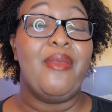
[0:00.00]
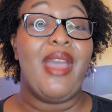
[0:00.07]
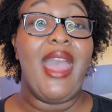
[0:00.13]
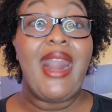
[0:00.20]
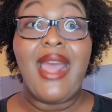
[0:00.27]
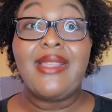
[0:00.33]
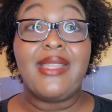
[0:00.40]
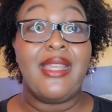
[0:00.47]

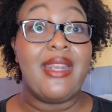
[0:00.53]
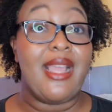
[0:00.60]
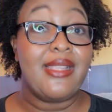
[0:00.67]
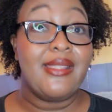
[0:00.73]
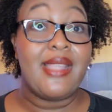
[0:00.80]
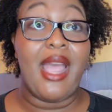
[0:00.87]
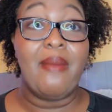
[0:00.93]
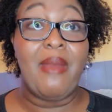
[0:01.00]
And I say
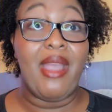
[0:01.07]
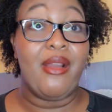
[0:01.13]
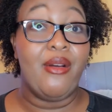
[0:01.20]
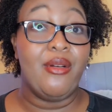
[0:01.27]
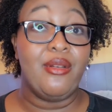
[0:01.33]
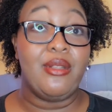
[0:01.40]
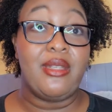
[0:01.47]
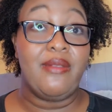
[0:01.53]
next time I
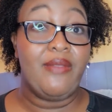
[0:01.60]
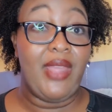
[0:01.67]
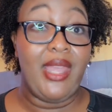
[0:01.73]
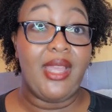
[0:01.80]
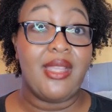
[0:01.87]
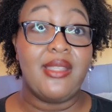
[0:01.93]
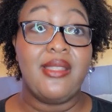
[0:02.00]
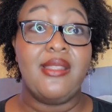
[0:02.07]
go to
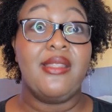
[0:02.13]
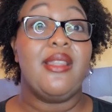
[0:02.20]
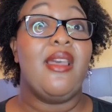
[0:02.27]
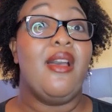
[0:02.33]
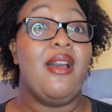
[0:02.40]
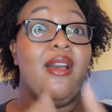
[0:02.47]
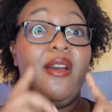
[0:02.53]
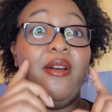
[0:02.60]
Vegas,
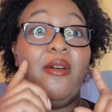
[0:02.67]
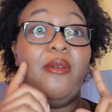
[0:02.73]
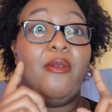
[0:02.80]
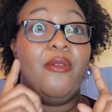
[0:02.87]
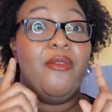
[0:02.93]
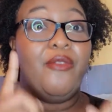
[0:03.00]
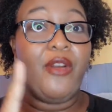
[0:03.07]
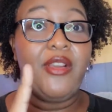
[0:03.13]

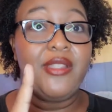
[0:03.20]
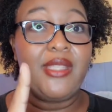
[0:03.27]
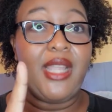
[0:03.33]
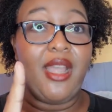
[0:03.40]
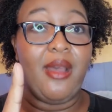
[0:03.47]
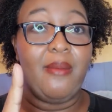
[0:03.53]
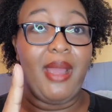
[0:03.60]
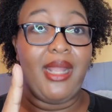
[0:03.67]
first
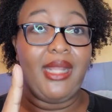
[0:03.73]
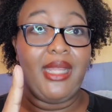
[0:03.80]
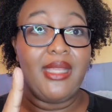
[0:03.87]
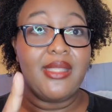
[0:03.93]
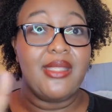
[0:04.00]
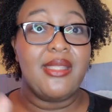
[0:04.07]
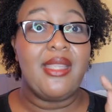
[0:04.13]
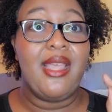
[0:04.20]
thing on my
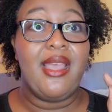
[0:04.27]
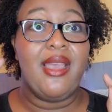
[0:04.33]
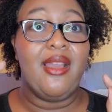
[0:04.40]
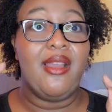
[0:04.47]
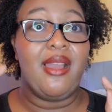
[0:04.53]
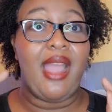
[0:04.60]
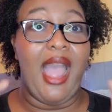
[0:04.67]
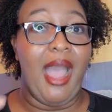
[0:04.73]
list,
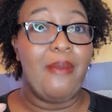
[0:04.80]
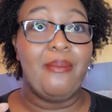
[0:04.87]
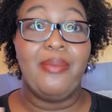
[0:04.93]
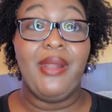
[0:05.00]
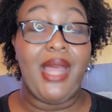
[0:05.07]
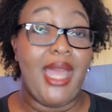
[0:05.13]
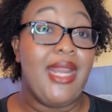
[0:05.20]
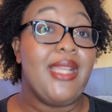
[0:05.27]
I'm
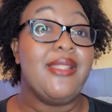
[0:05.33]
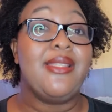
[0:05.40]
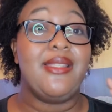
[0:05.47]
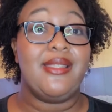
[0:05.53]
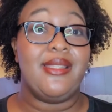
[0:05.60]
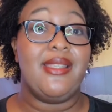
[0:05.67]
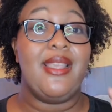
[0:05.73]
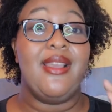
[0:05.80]
planning
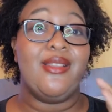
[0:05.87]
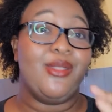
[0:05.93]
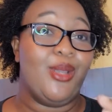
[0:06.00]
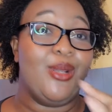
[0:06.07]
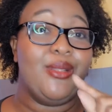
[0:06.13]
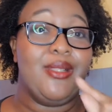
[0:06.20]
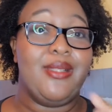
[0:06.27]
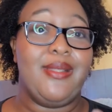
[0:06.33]
to see a
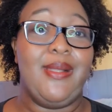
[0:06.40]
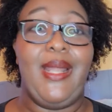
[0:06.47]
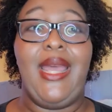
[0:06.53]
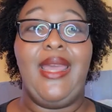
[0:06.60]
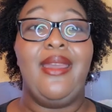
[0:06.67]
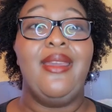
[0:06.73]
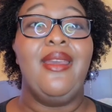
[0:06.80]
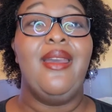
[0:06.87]
Cirque du
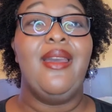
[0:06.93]
Soleil